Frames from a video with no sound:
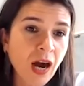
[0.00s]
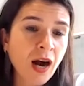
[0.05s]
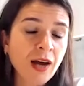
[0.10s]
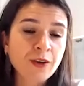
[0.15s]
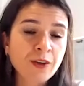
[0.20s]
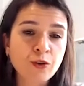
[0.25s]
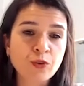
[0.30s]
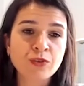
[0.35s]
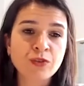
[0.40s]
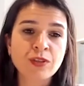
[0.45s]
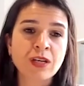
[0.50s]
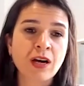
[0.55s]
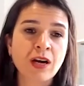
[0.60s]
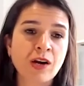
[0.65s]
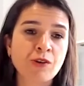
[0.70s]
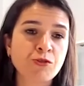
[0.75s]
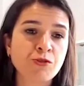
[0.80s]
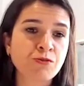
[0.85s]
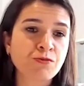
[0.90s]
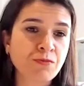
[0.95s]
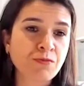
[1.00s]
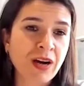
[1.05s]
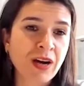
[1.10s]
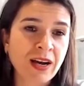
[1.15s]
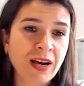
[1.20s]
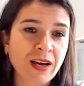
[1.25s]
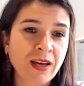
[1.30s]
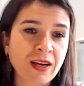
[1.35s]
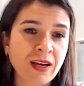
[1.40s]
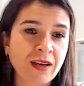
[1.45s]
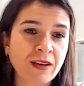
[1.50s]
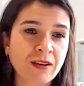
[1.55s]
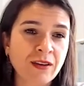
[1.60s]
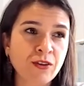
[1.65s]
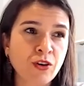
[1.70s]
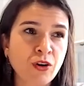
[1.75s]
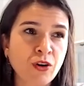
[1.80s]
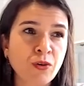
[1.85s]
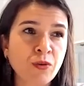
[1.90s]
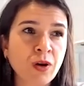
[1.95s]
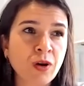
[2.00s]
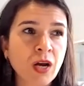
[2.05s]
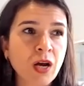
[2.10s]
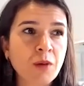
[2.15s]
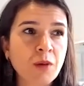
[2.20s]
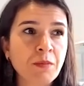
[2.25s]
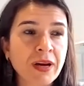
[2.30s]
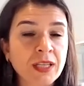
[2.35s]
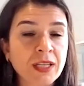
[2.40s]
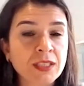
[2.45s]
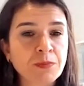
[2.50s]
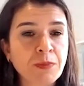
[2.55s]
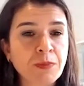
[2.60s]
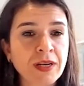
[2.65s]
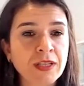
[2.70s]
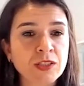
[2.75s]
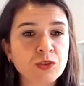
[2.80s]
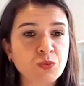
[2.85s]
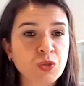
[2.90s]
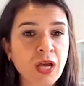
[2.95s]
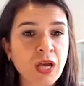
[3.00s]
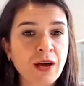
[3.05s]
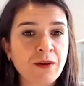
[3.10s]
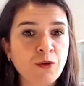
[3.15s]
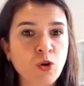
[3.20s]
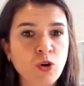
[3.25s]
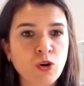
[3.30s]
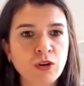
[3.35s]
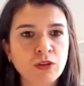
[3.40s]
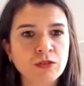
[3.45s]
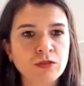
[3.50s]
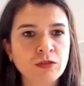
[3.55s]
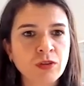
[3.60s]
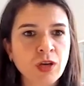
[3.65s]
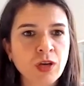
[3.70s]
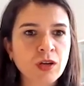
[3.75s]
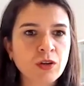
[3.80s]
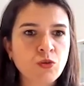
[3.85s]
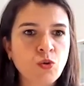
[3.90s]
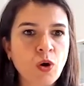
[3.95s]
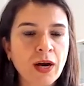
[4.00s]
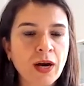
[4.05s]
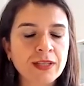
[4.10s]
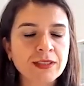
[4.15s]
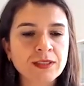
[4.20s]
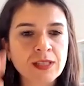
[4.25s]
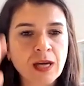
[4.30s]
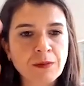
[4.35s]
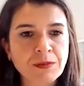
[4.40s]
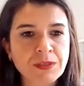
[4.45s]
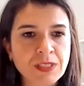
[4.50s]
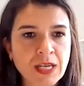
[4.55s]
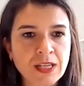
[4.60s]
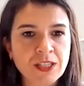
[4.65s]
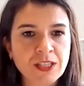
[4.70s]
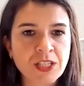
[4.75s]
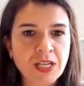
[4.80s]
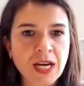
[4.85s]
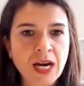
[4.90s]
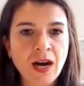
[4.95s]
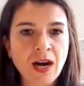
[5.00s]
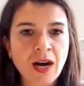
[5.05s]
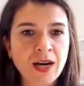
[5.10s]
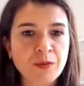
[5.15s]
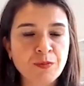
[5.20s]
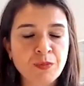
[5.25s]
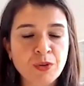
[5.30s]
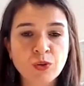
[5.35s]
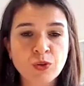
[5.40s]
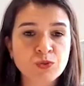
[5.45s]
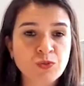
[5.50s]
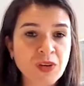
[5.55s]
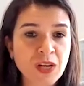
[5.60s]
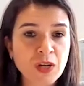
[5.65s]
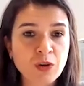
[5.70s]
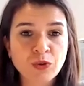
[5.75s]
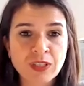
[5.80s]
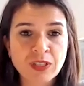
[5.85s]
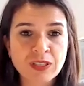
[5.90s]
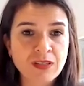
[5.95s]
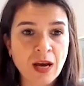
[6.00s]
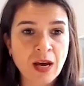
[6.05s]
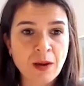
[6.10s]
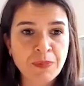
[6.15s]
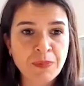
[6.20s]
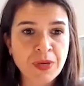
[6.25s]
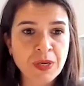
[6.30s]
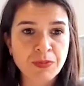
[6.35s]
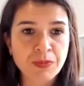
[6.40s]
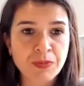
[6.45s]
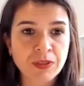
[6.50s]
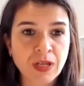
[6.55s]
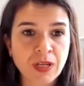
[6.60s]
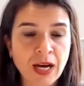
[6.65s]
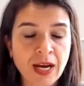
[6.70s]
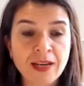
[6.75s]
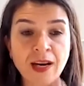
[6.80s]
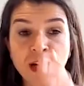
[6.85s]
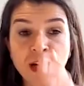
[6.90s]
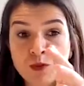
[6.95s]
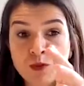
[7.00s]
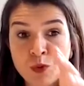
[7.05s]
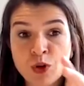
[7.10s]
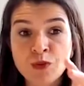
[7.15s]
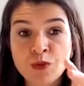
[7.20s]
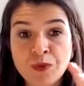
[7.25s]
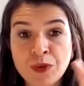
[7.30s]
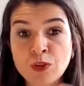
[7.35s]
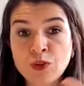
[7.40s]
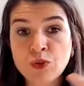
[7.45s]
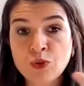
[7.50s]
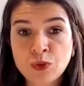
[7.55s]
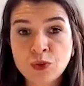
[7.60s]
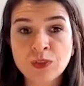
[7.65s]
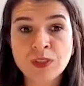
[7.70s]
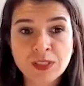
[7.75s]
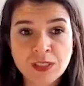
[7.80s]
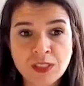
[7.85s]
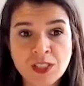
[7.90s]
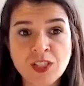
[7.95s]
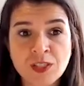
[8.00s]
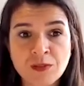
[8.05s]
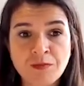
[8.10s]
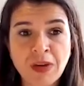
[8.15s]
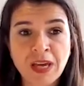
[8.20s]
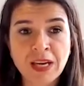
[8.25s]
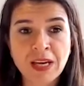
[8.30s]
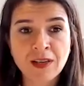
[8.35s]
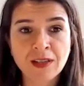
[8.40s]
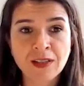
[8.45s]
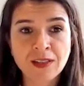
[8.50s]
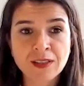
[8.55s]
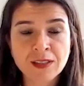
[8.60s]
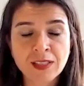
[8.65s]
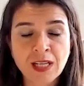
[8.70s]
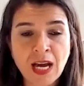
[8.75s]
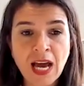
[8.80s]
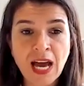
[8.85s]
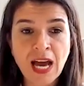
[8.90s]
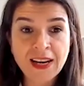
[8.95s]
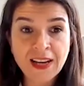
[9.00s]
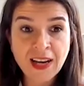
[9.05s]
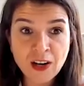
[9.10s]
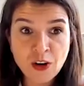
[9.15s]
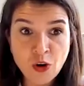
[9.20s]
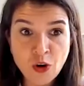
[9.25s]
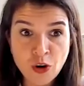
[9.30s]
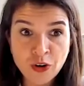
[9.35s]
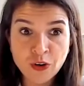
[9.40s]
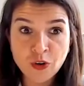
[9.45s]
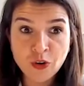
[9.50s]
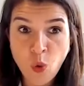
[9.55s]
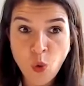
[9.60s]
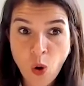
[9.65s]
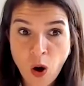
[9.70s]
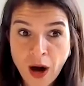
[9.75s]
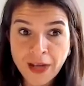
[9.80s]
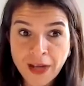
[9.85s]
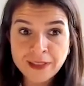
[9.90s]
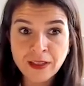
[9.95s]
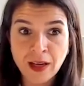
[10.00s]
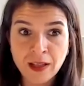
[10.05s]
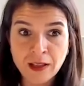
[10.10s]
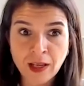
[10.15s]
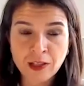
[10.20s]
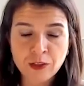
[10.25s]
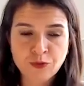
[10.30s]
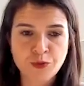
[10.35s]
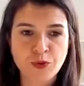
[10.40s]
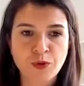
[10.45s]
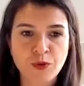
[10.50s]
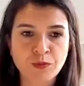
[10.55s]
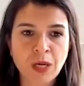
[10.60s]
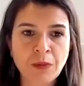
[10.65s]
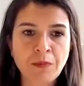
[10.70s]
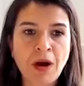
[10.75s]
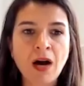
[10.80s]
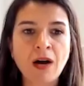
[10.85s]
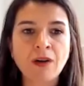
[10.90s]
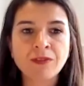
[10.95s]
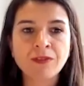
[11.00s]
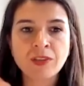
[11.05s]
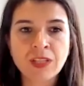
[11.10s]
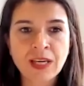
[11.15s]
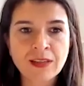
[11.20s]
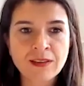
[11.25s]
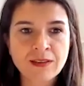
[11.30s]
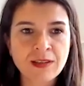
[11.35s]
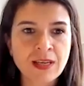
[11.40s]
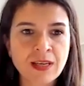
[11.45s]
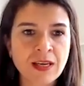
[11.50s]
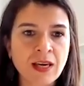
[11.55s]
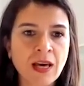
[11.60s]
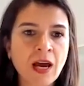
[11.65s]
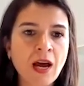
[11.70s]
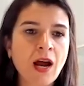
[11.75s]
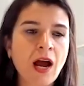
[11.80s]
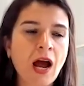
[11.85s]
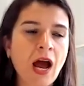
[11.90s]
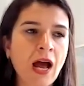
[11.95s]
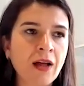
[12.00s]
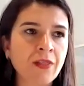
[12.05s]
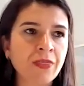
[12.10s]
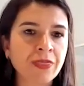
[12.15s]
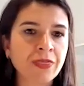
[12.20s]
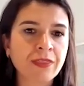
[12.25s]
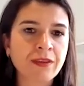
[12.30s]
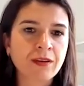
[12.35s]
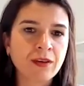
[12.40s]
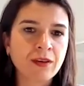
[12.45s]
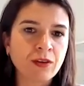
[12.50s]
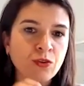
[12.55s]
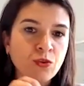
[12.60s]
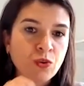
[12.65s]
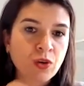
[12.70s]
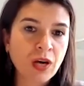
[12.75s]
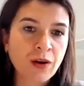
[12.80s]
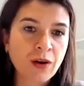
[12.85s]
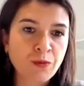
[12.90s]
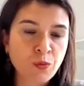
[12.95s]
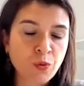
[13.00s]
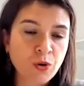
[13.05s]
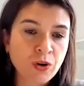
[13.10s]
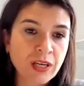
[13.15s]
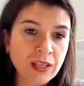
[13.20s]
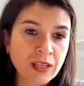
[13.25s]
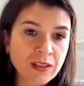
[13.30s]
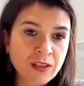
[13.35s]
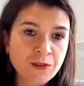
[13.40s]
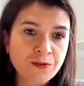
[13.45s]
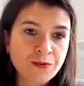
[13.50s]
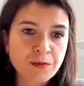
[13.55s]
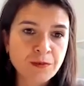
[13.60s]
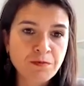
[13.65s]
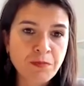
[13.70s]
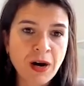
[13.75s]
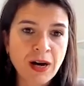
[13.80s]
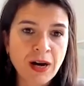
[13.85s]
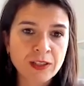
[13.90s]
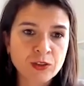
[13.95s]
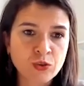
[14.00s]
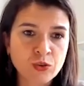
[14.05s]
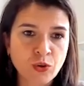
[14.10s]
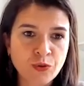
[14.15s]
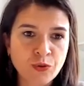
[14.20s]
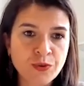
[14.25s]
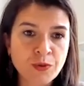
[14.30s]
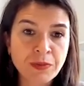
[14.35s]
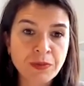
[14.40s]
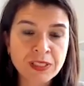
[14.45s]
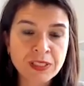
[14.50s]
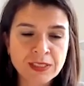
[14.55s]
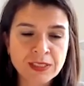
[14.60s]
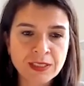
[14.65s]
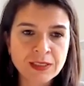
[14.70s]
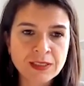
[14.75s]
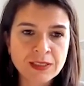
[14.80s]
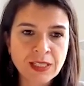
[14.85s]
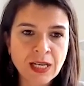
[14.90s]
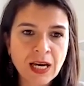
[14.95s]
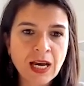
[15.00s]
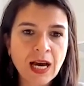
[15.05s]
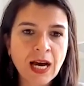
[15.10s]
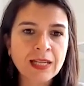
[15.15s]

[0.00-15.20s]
I don't think I would my you know my experience would have gone quite substantially high because we are only 10 people and I work with two decision makers and I learn quite a lot from them. How do they think? And you can work in different parts of the business.